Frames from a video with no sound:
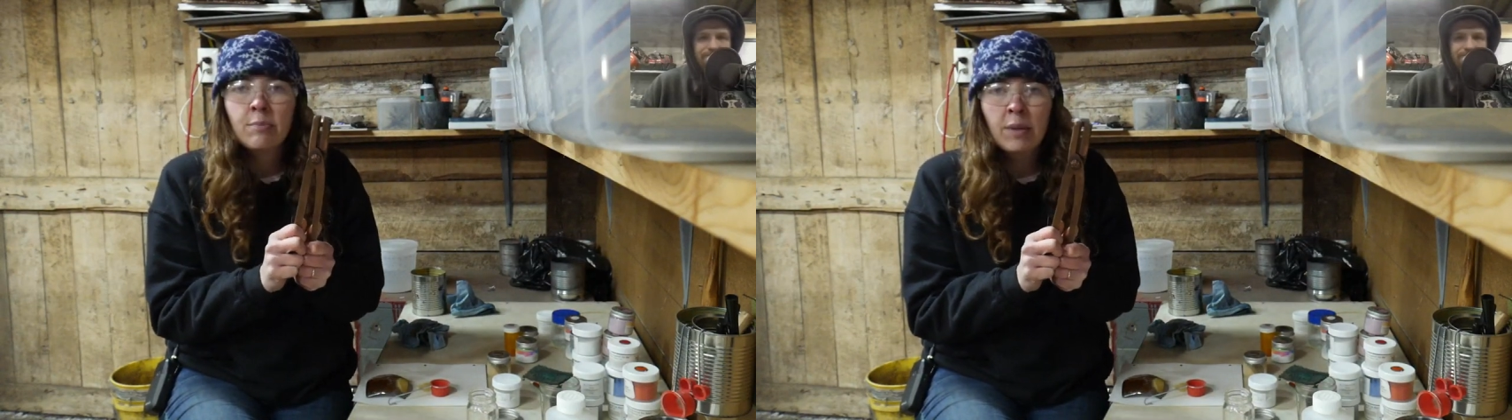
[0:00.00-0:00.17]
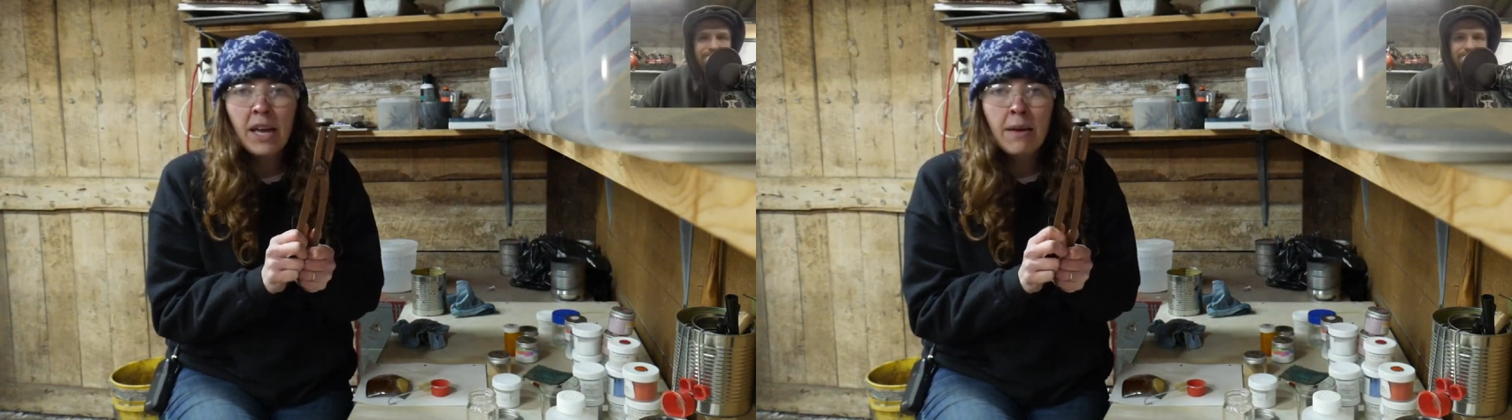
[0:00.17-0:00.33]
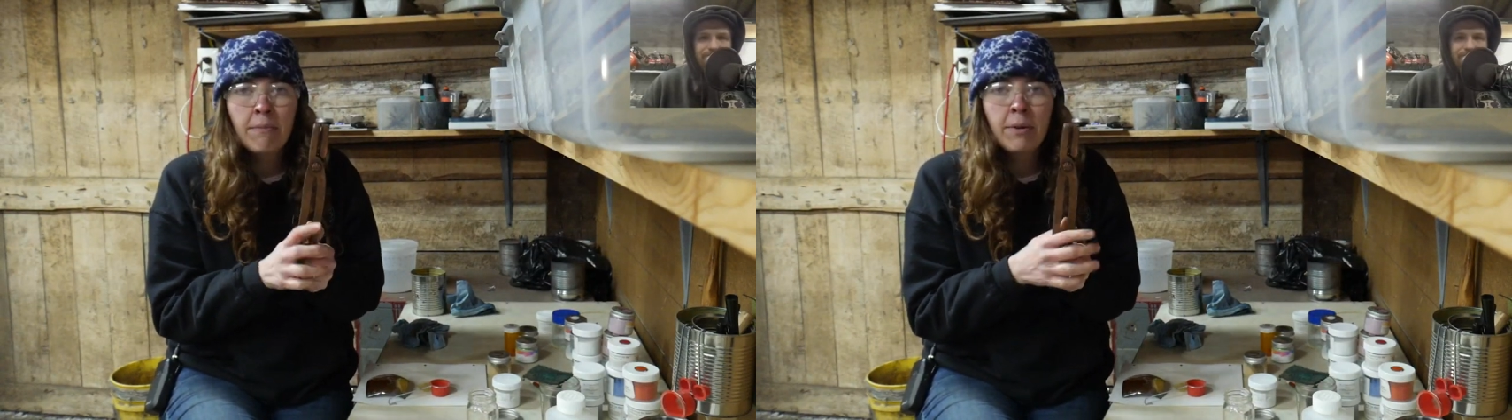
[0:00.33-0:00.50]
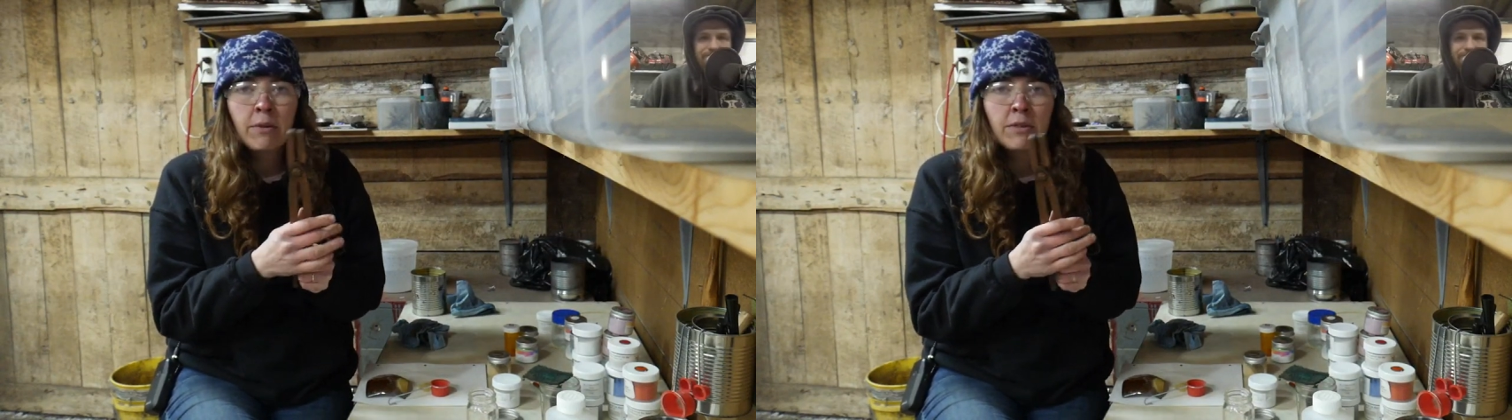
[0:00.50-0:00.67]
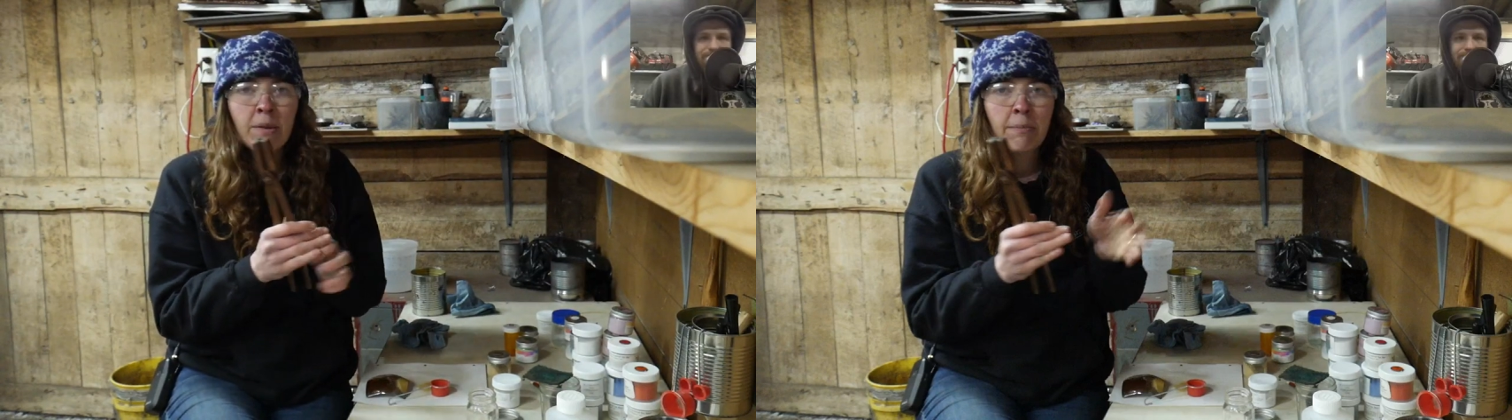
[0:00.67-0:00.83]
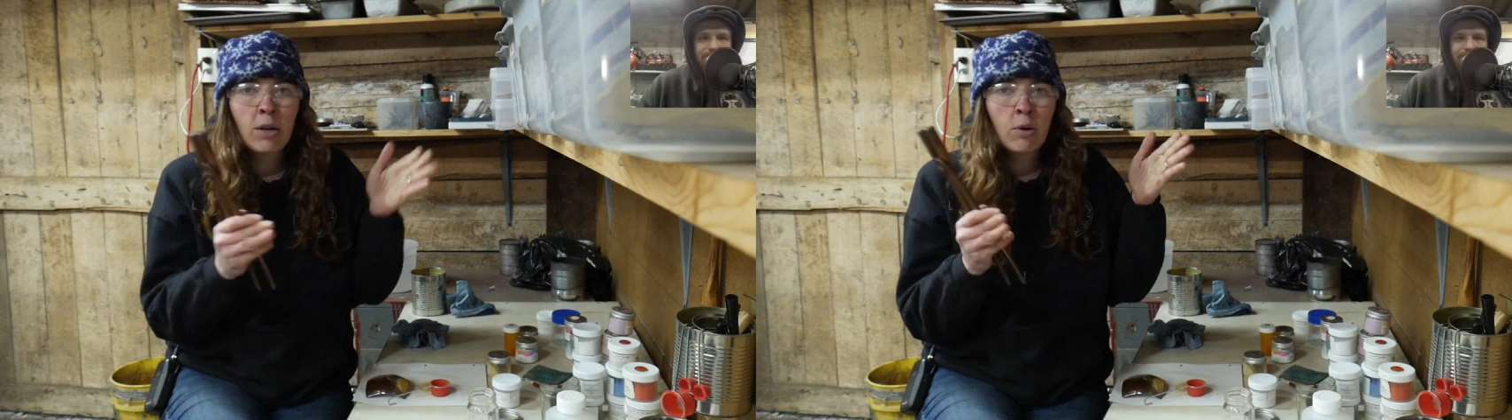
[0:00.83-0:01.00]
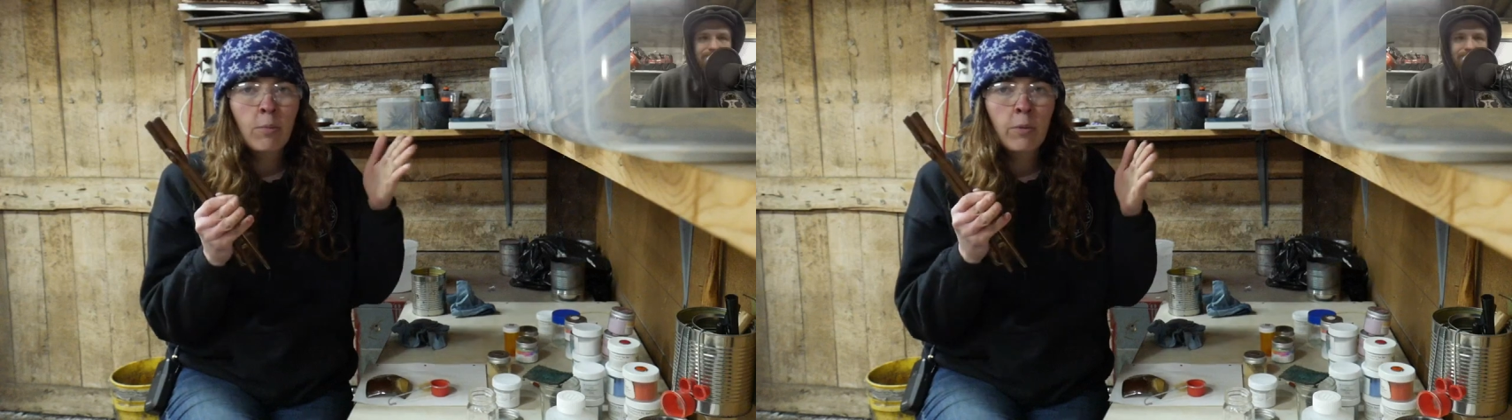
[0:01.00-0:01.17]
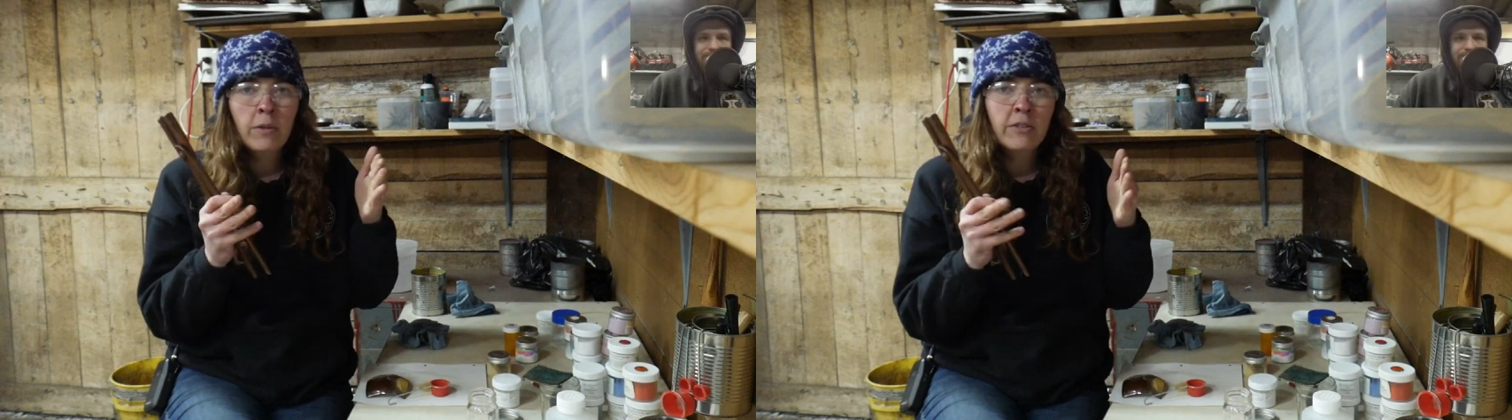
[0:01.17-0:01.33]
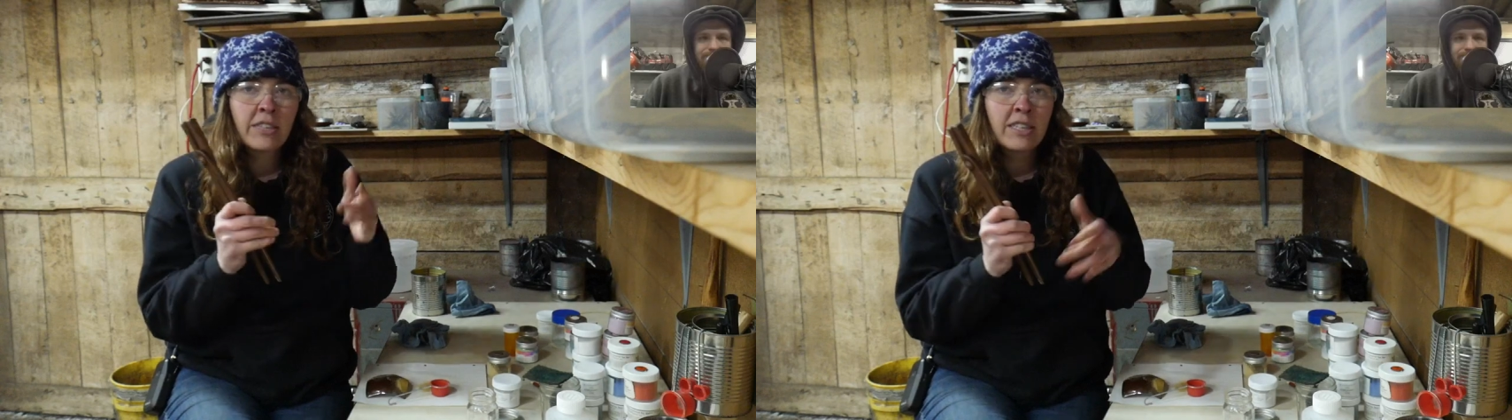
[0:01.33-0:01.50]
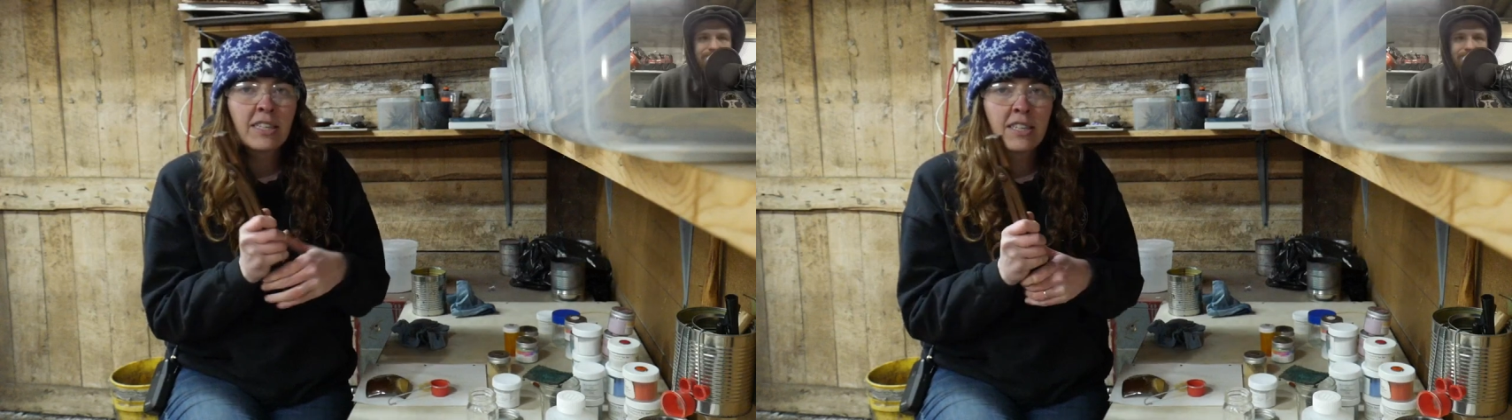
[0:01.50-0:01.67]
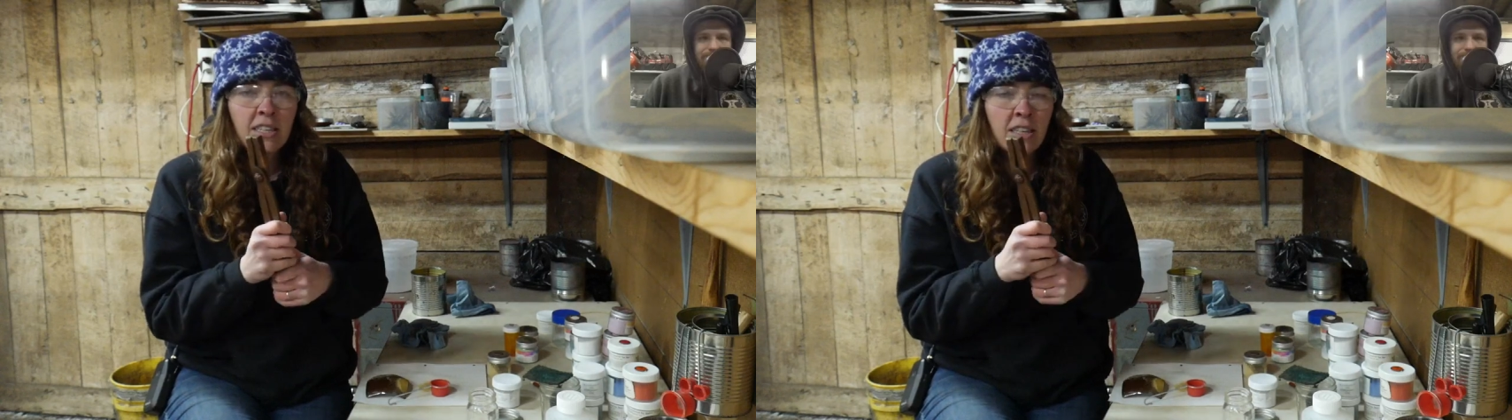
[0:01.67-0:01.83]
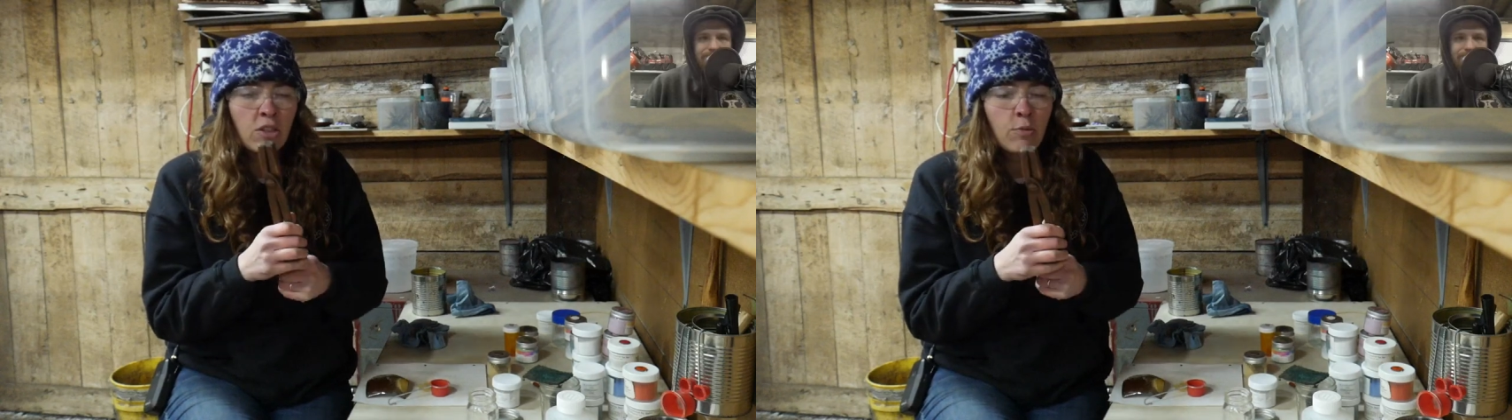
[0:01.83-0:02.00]
plate, but it was a bigger bowl, it was a
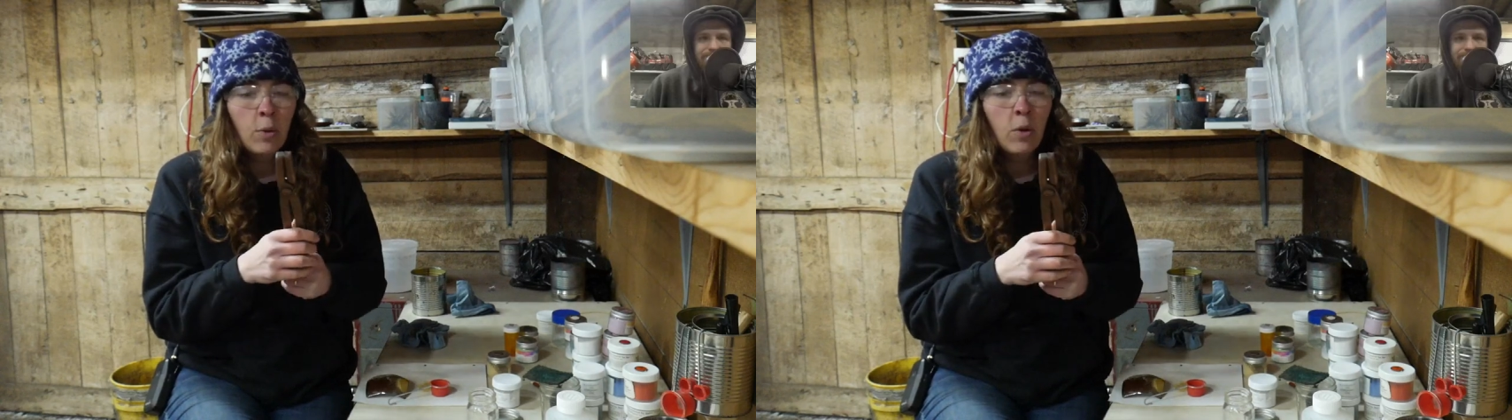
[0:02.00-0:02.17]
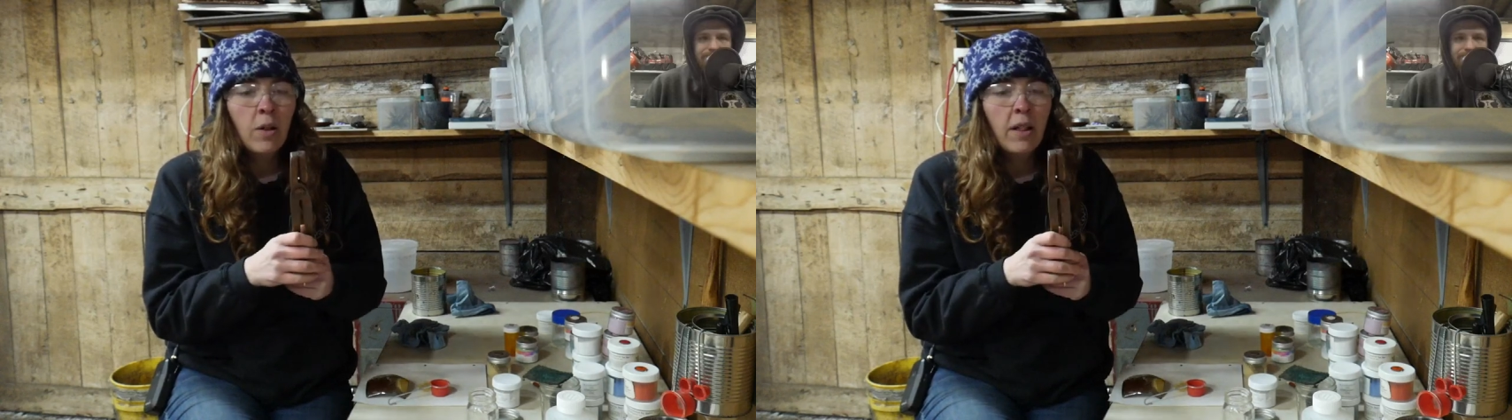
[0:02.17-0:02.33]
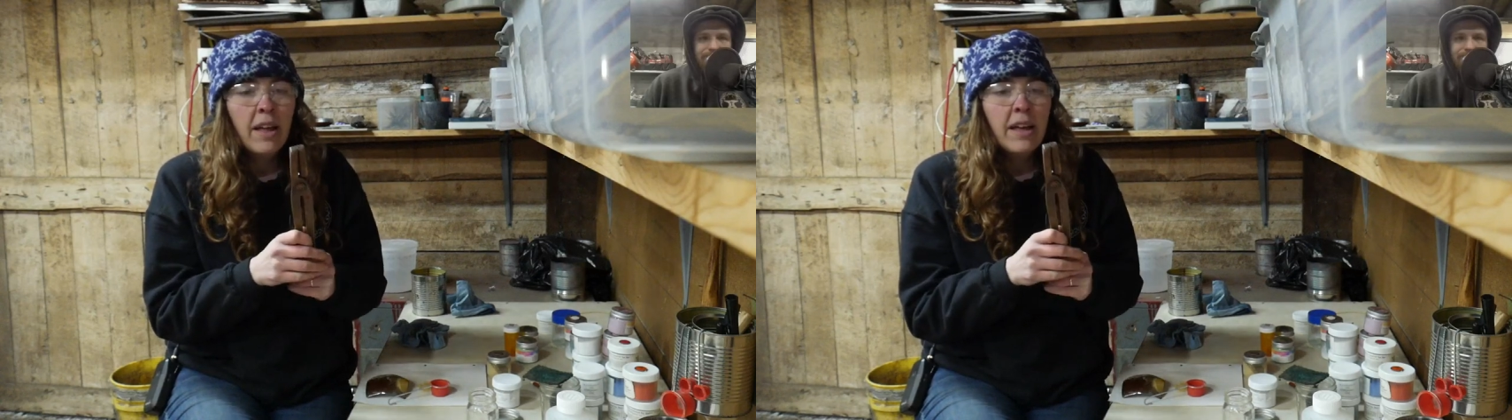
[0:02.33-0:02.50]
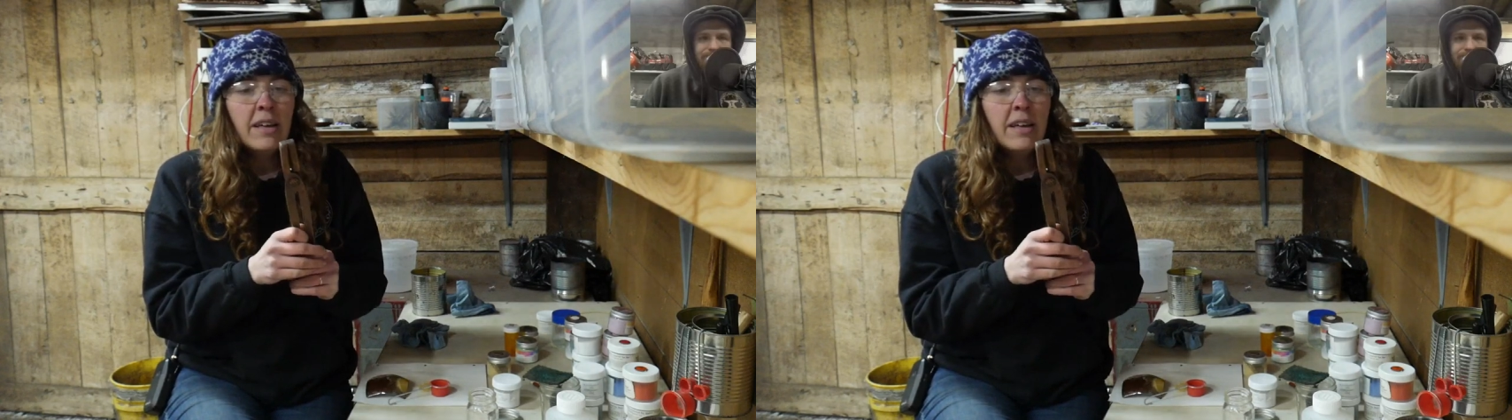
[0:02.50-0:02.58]
six inch bowl,